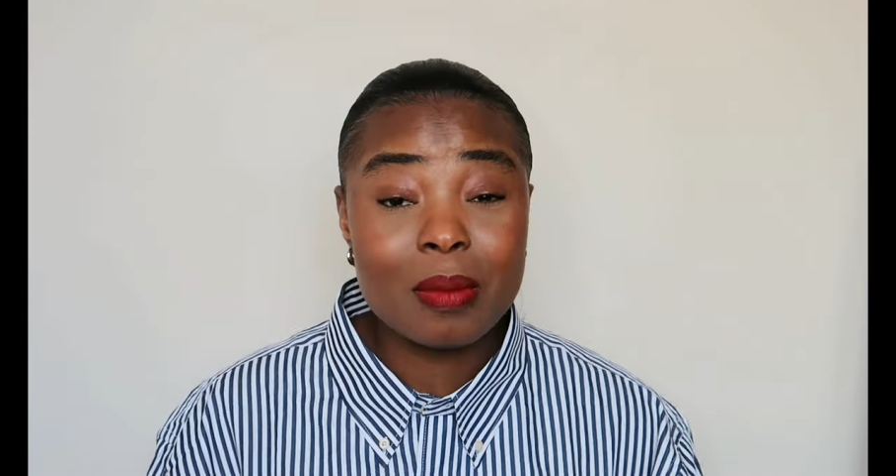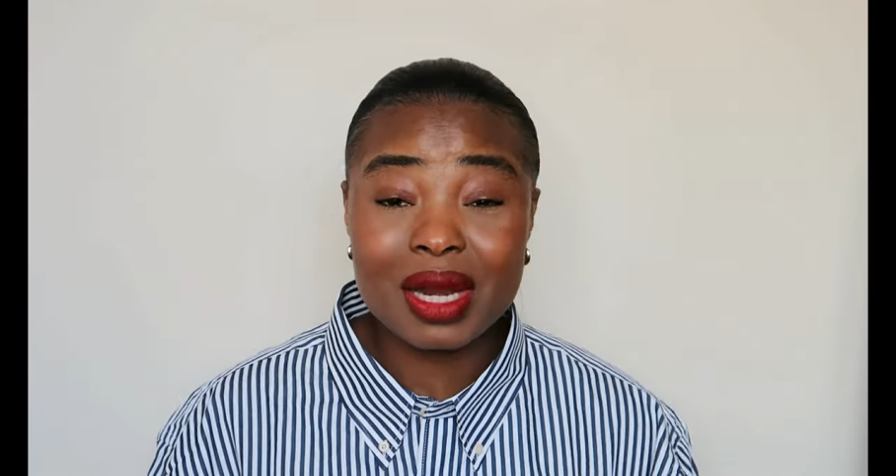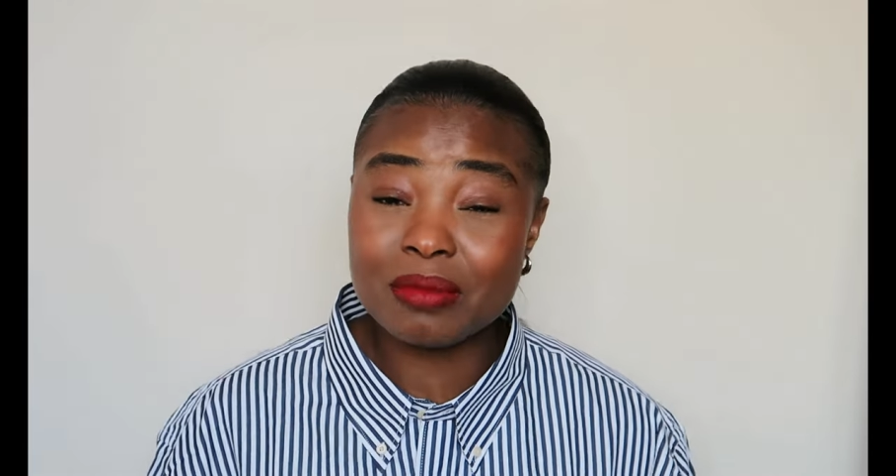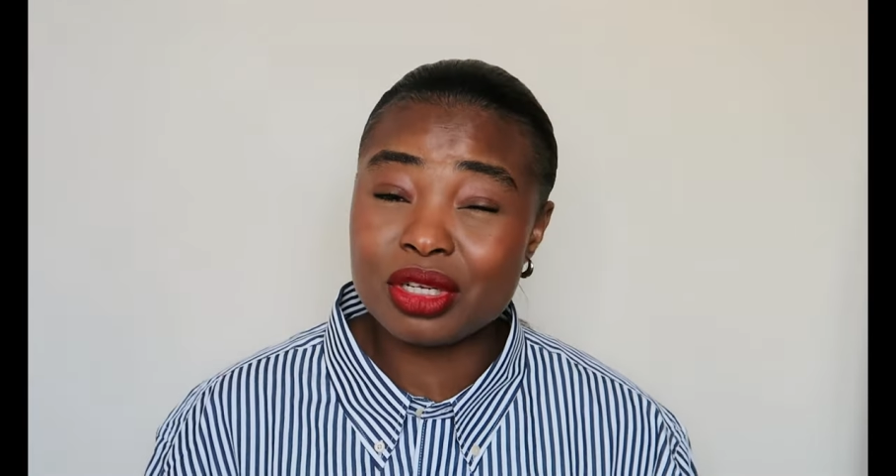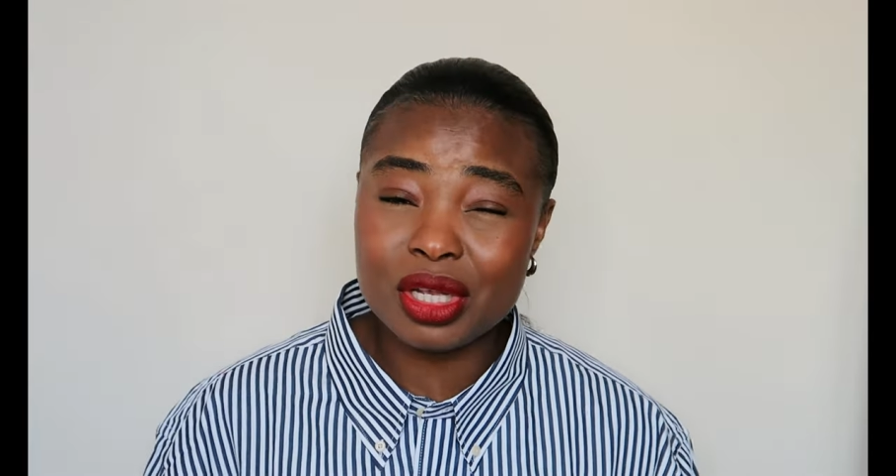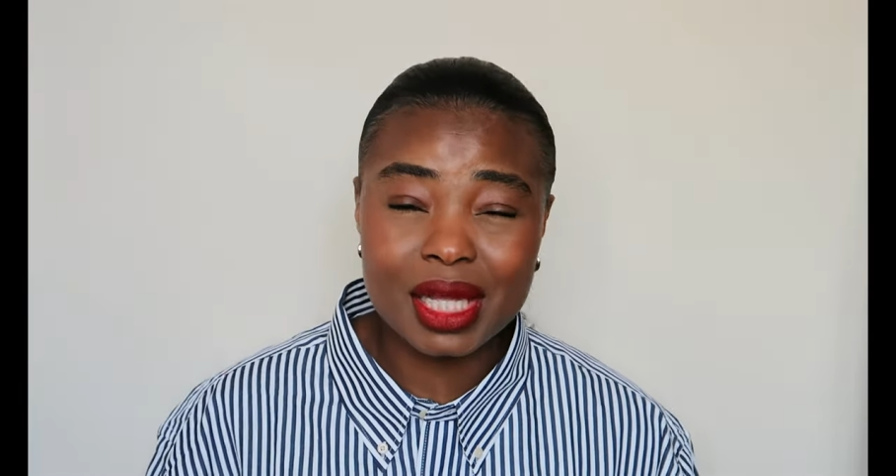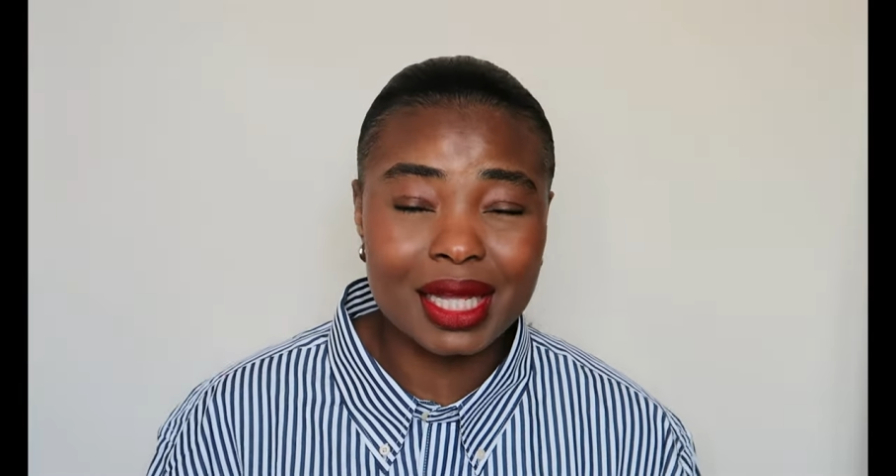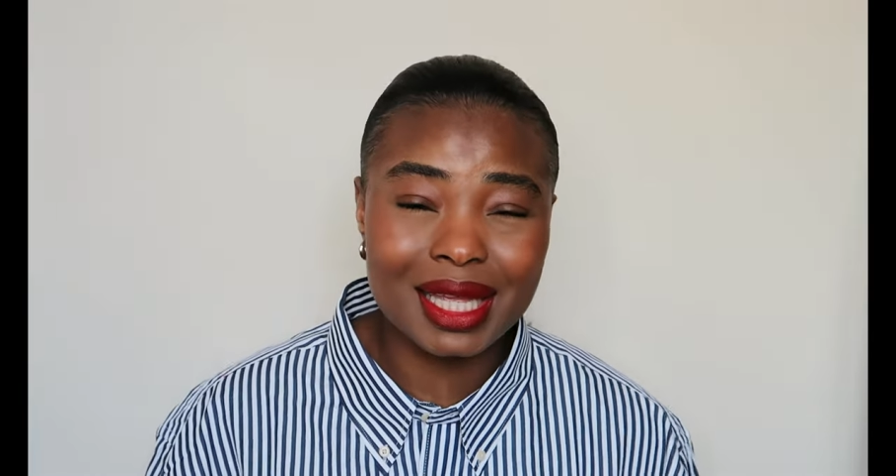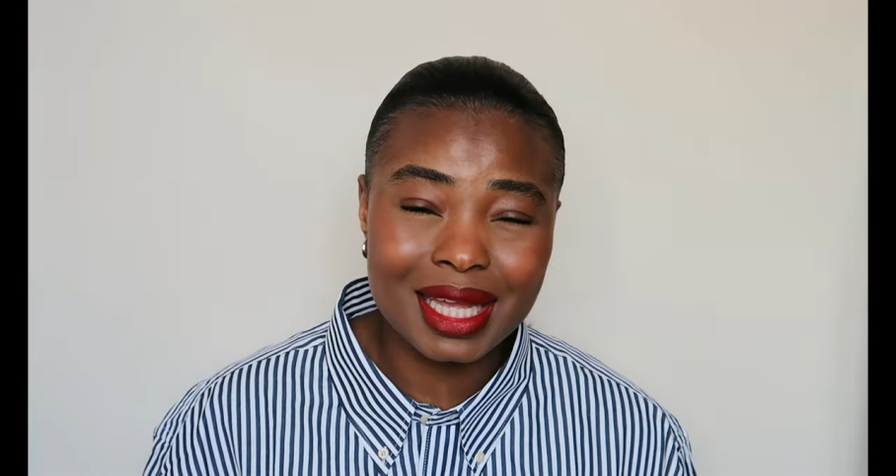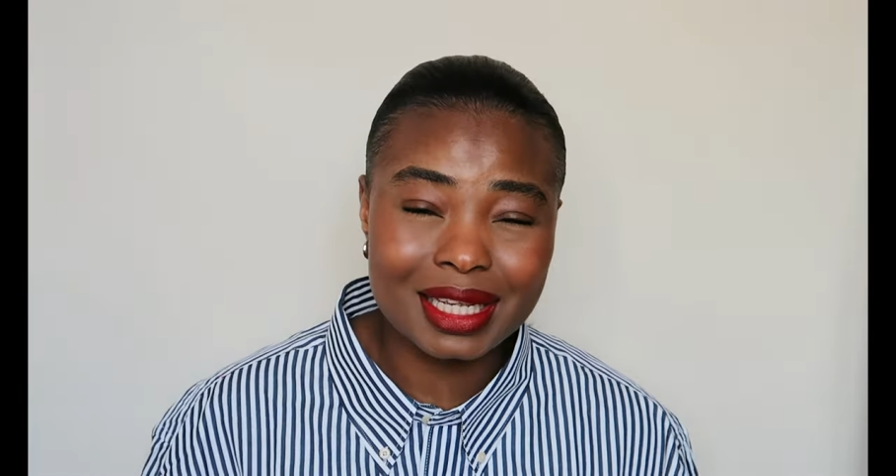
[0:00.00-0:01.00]
but i'm sure you
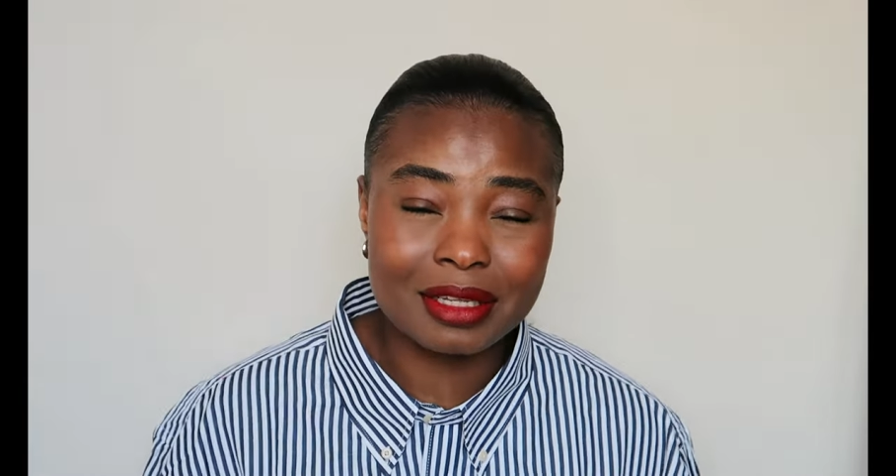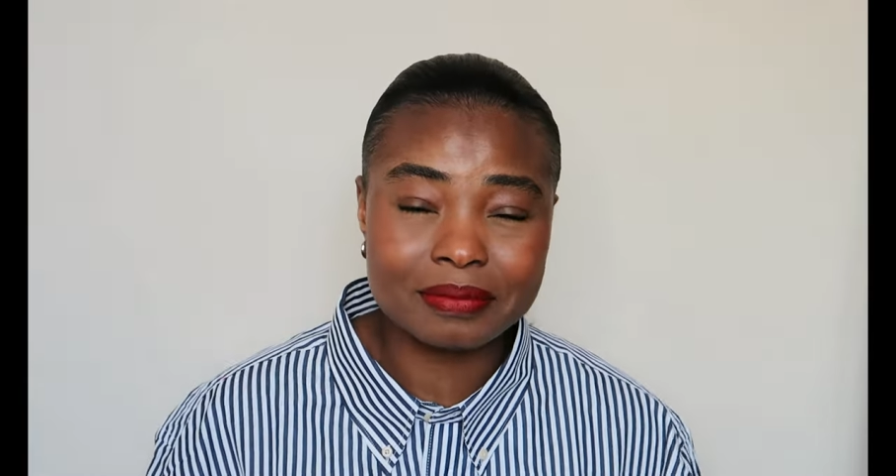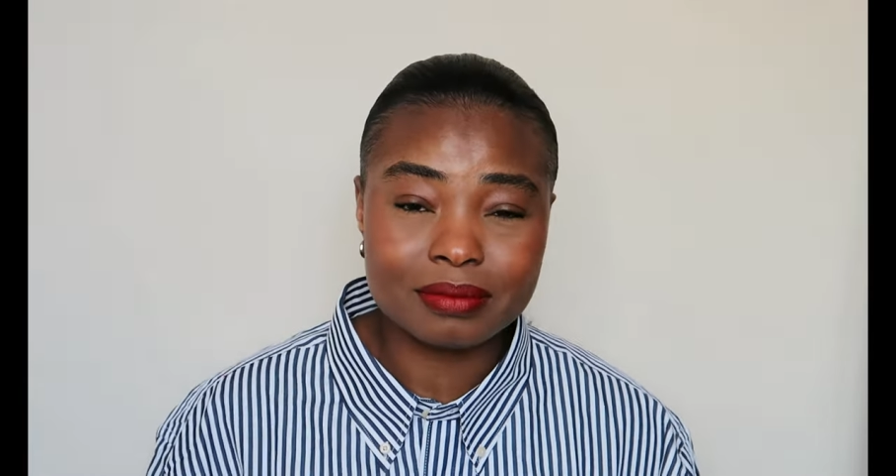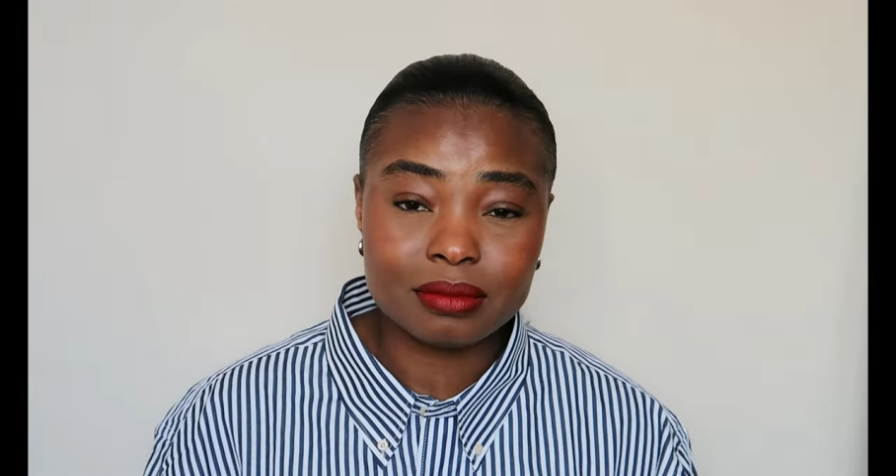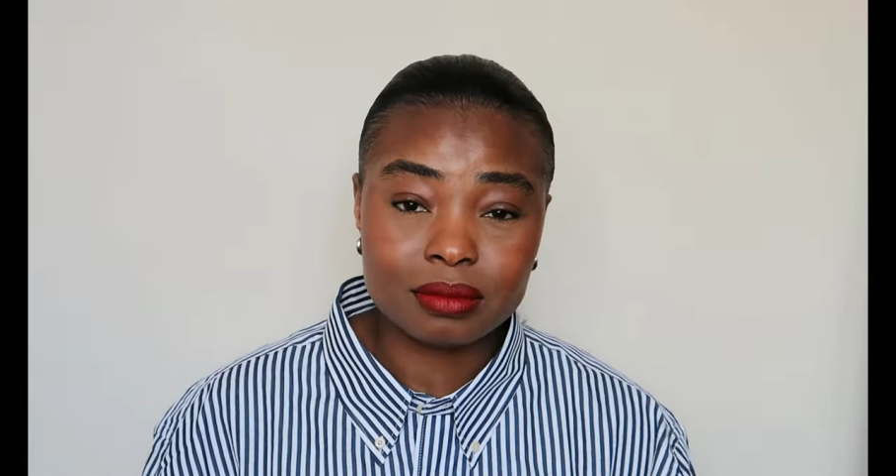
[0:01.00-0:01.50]
can get it